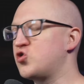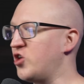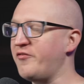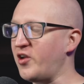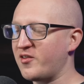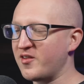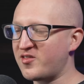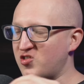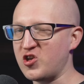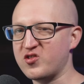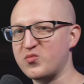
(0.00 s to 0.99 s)
Traefik
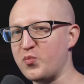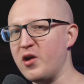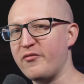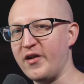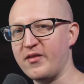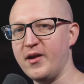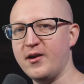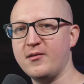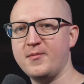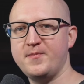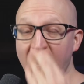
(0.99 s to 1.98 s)
is just perfect
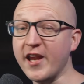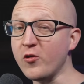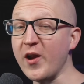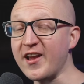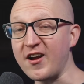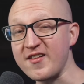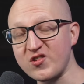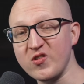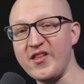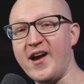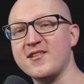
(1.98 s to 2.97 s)
there. In regards
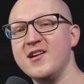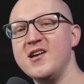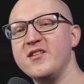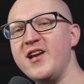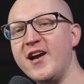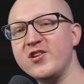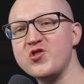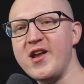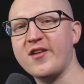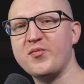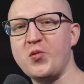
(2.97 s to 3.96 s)
to that, the
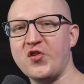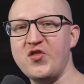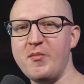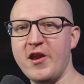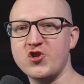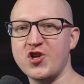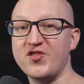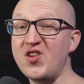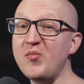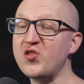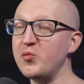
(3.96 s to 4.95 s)
Nginx Proxy Manager
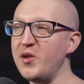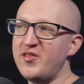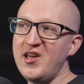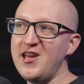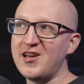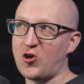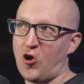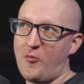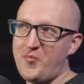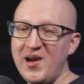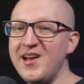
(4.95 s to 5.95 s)
seems to be the
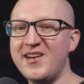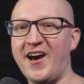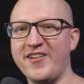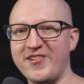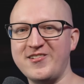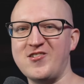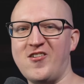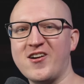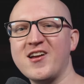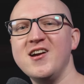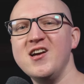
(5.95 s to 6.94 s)
complete
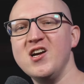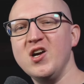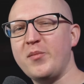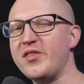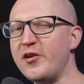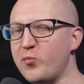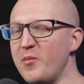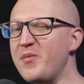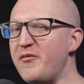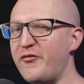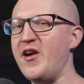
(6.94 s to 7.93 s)
underdog. But that
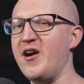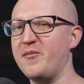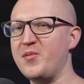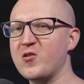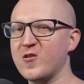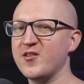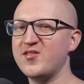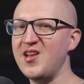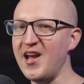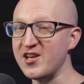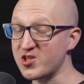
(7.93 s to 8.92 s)
wouldn't be fair, because
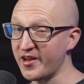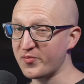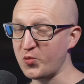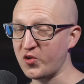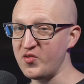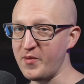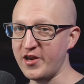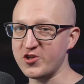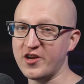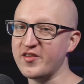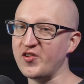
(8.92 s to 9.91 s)
the Nginx Proxy
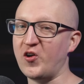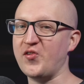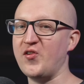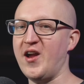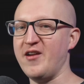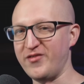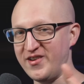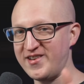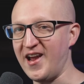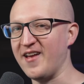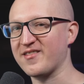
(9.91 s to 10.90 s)
Manager is also a
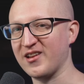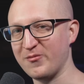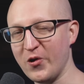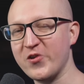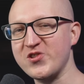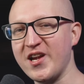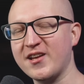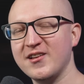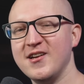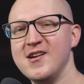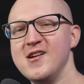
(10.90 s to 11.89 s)
fantastic project.